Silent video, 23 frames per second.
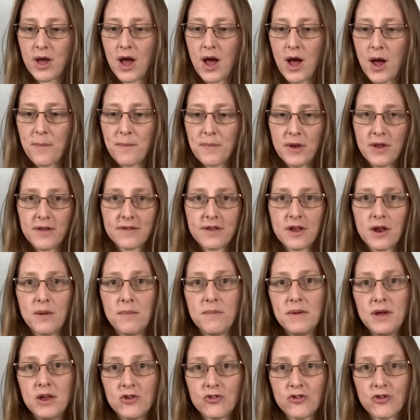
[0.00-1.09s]
up and it's going to
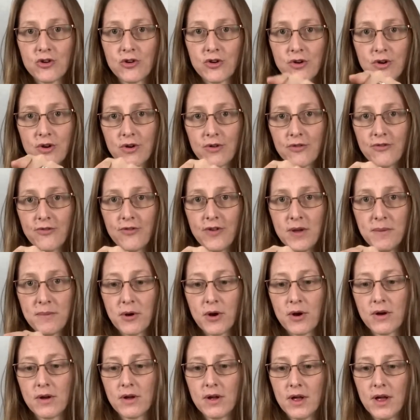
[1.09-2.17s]
meet your
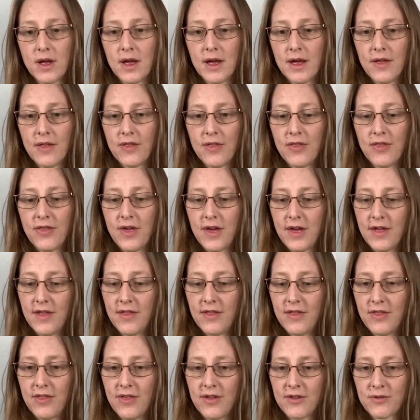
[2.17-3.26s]
femur,
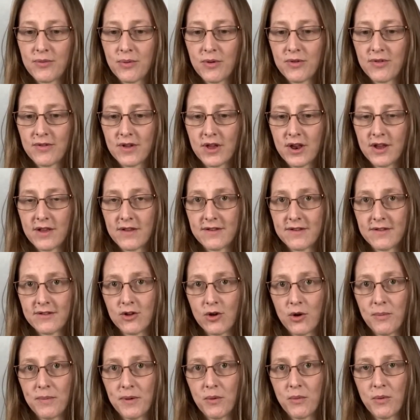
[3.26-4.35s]
then this one's going to still
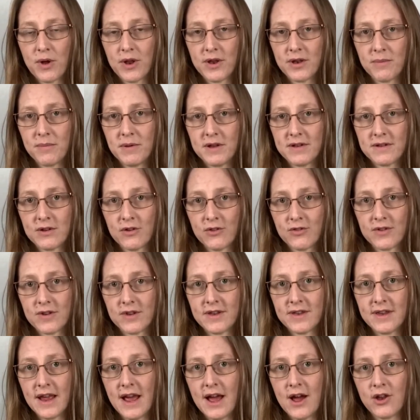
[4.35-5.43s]
be wanting to be tilted
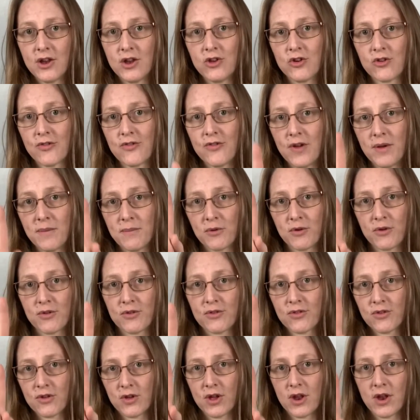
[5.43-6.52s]
down and your
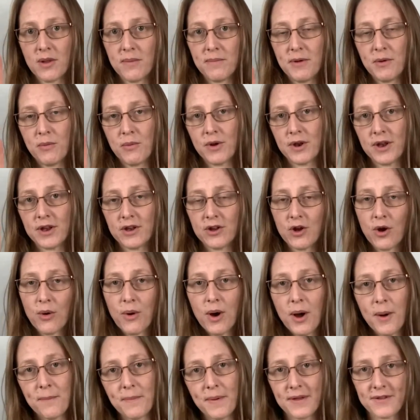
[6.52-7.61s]
femur's going to be wanting to go
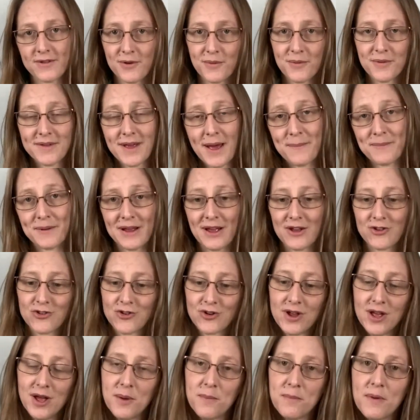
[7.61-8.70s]
up based on what's happening at your
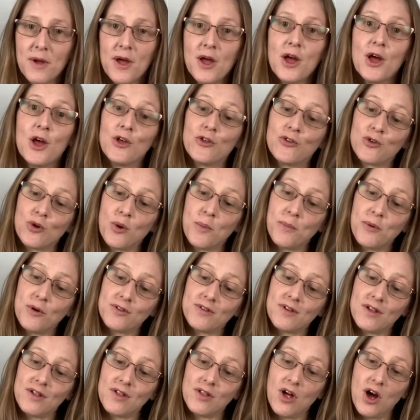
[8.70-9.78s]
hip. So it puts
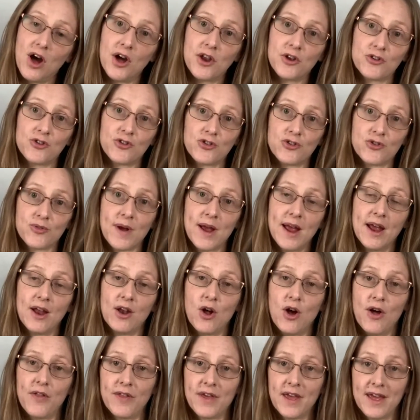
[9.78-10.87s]
a lot of strain
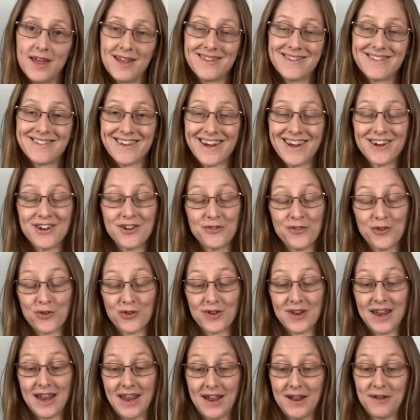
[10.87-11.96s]
on the inside of your
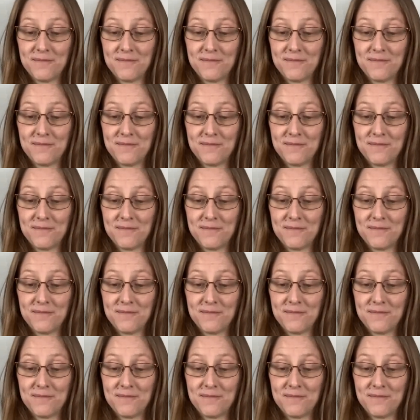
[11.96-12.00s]
knee.